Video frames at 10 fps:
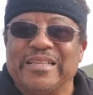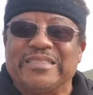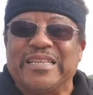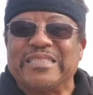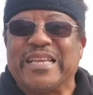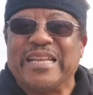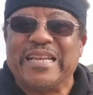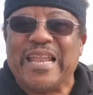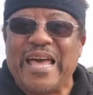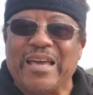Just get in
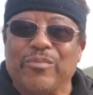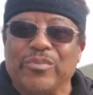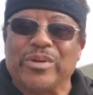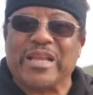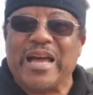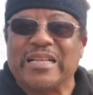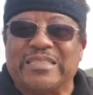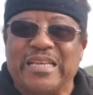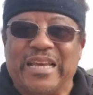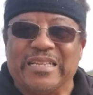line with what God
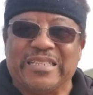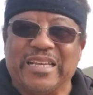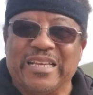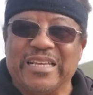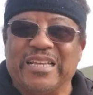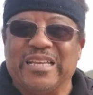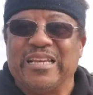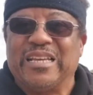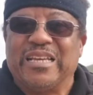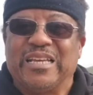says,
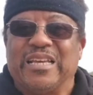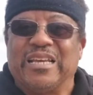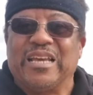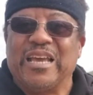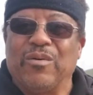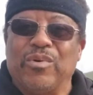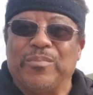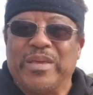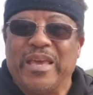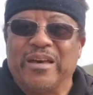and we'll
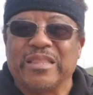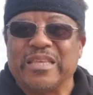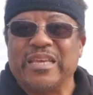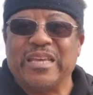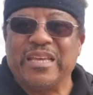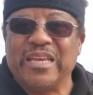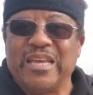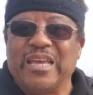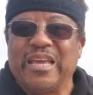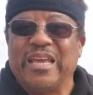be healthy
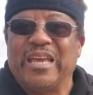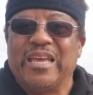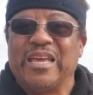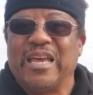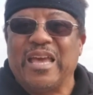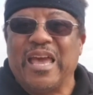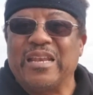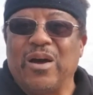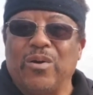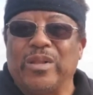and
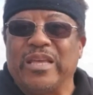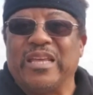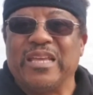holy.